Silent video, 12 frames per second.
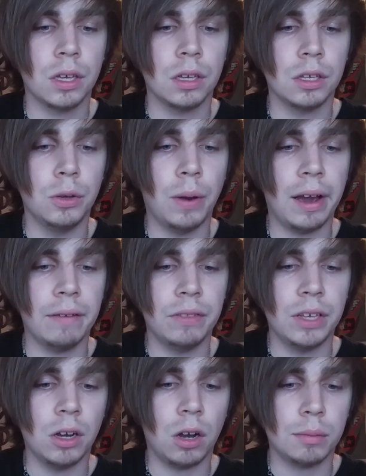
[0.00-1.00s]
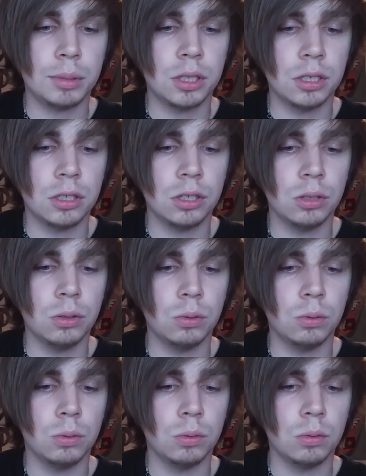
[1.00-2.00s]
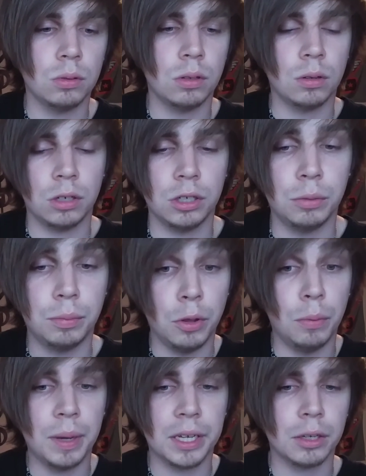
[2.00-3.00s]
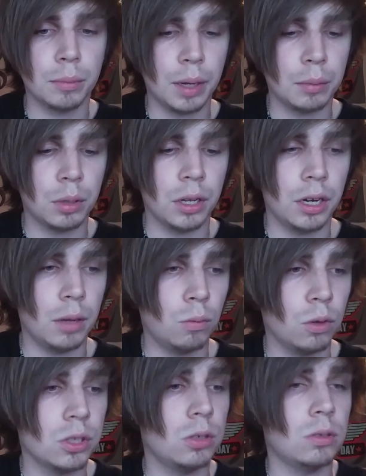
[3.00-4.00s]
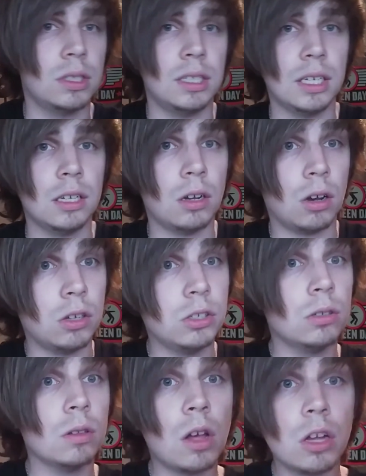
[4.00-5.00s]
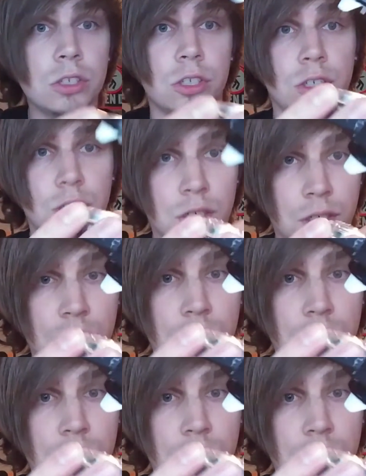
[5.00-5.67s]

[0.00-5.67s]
you have the option to, or you pick your Beyblade, and once you stick it on your launcher,